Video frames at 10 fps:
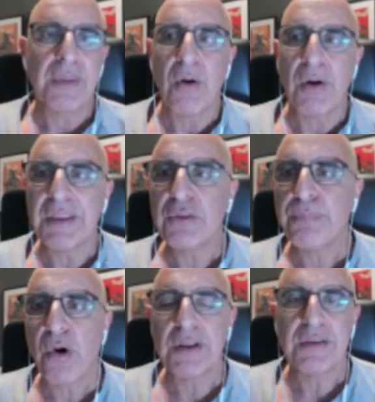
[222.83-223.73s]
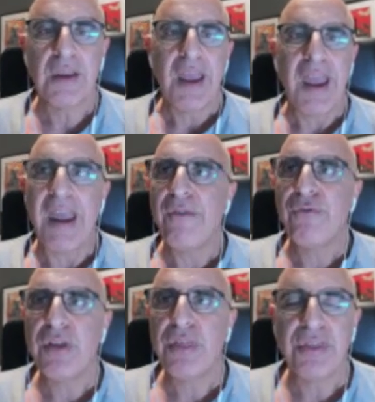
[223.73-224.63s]
Now, at that point,
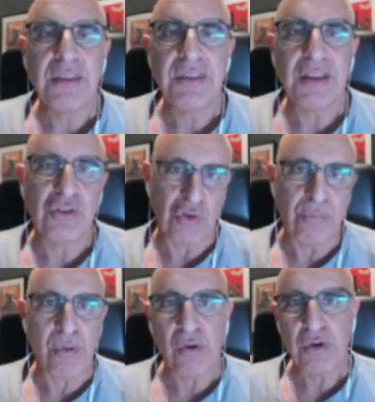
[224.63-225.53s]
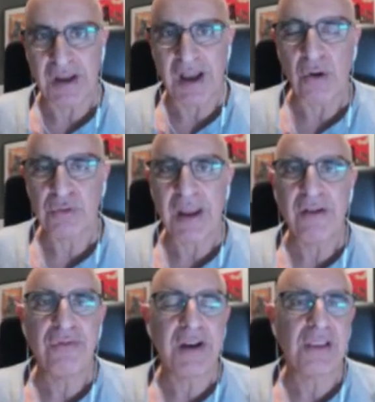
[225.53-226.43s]
everything that you point out,
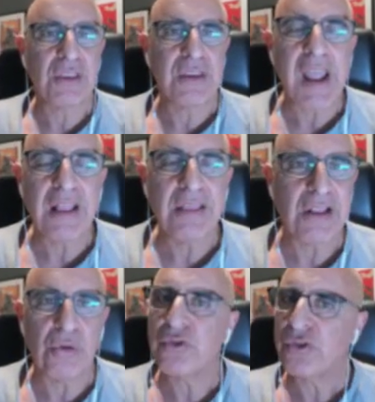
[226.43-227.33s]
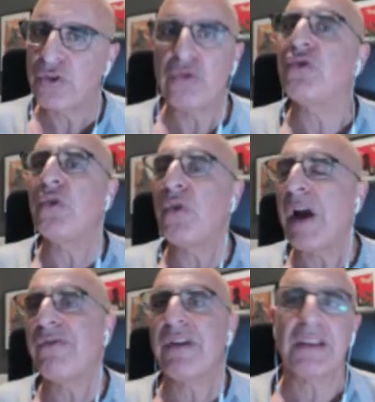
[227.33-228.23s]
every trade that looks good to you,
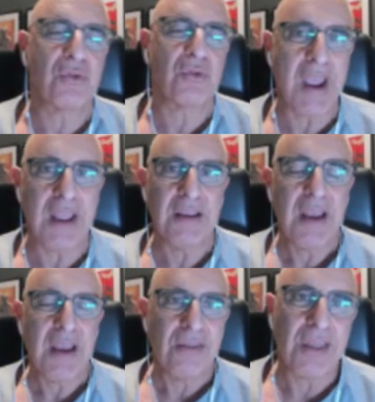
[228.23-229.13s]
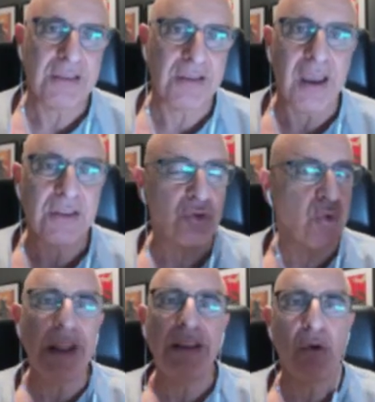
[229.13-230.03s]
every trade that a
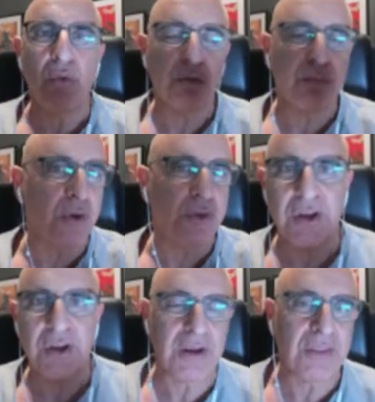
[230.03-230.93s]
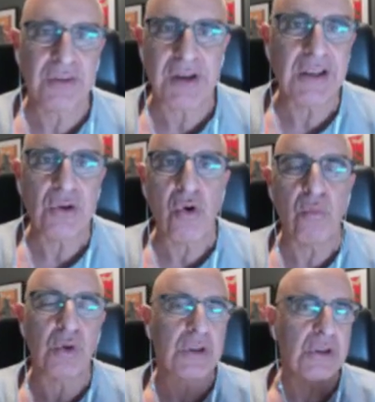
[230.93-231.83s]
trader would post here in the trading
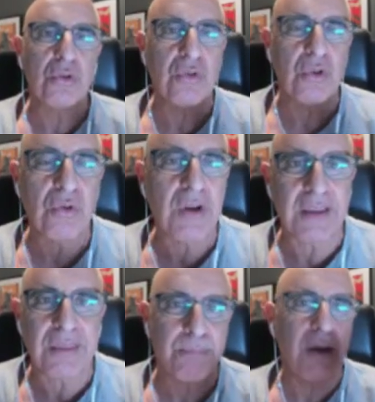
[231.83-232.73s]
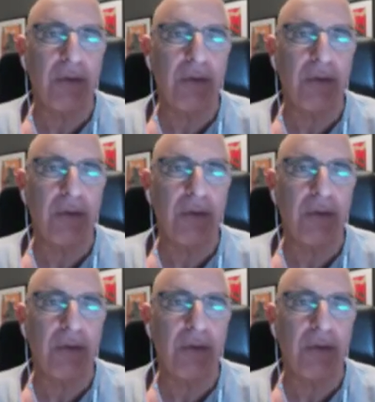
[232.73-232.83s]
room would look to you like the